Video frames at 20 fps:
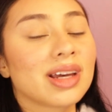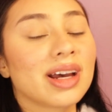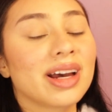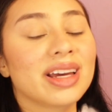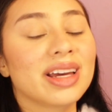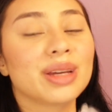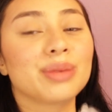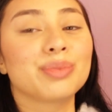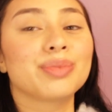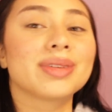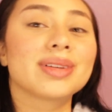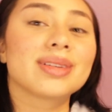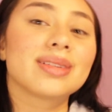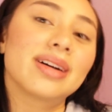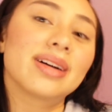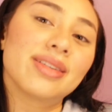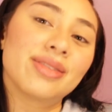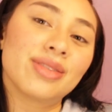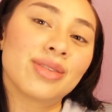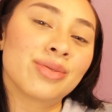the hype?
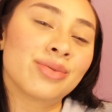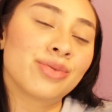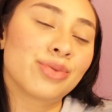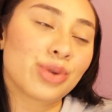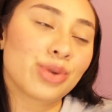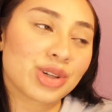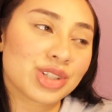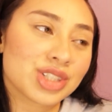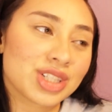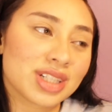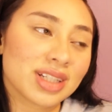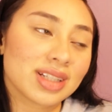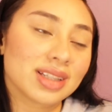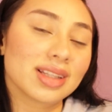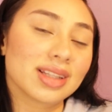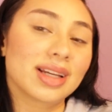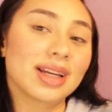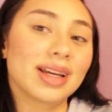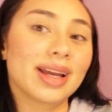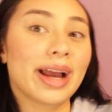
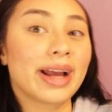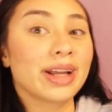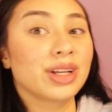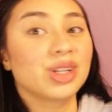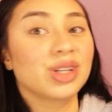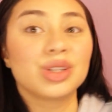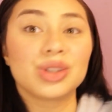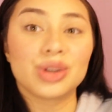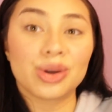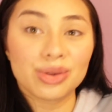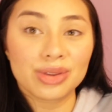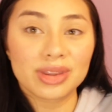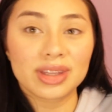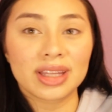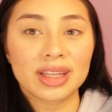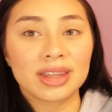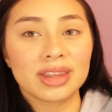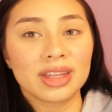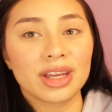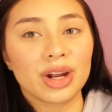Unfortunately, I don't
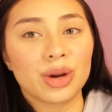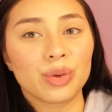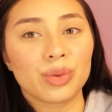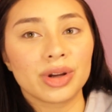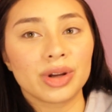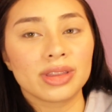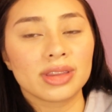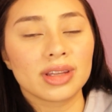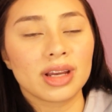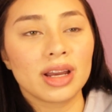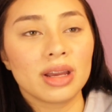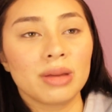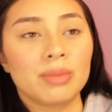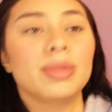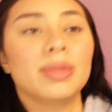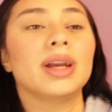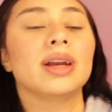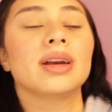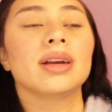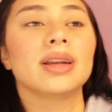think they are worth the
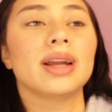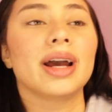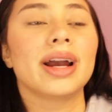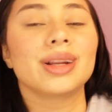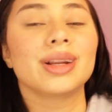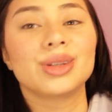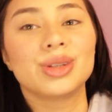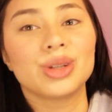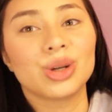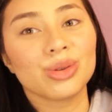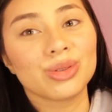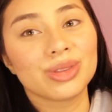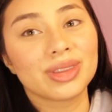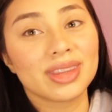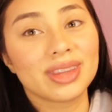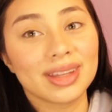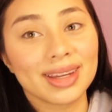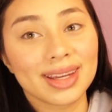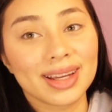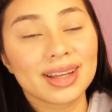hype, and I don't
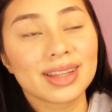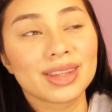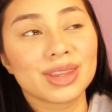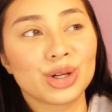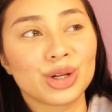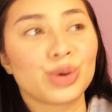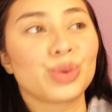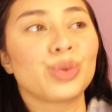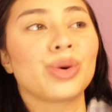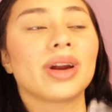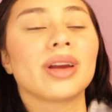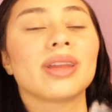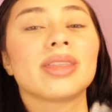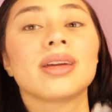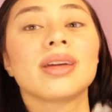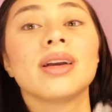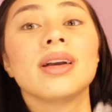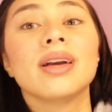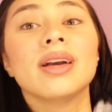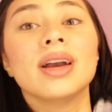think they're
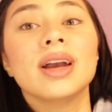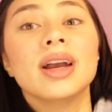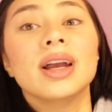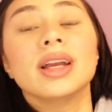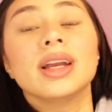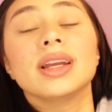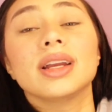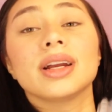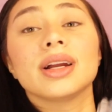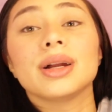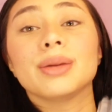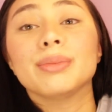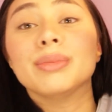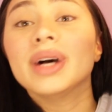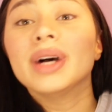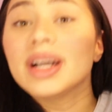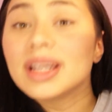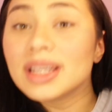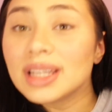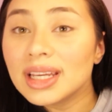worth your
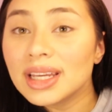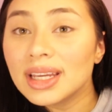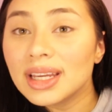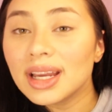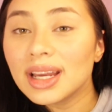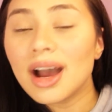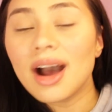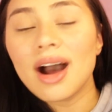money.